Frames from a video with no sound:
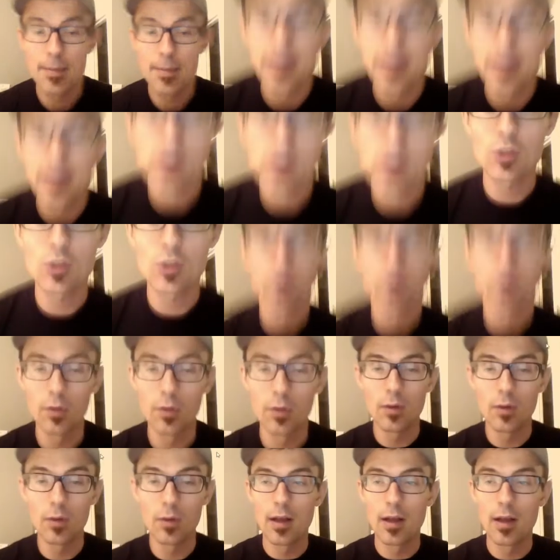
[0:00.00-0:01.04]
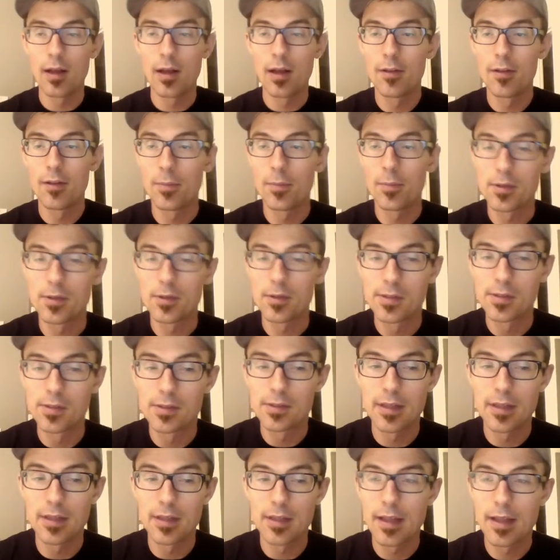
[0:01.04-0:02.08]
is true of a person's
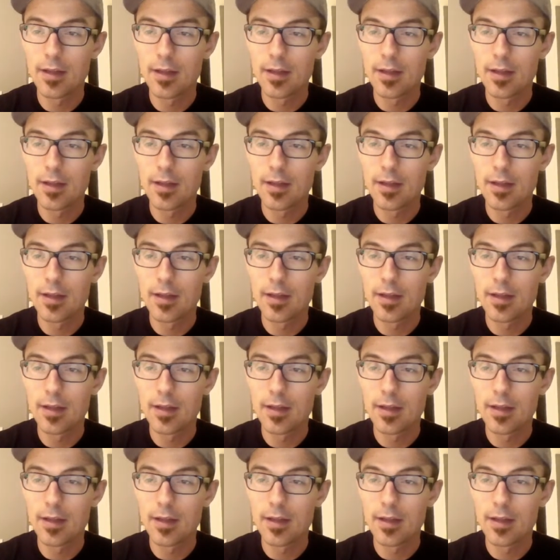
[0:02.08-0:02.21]
leg.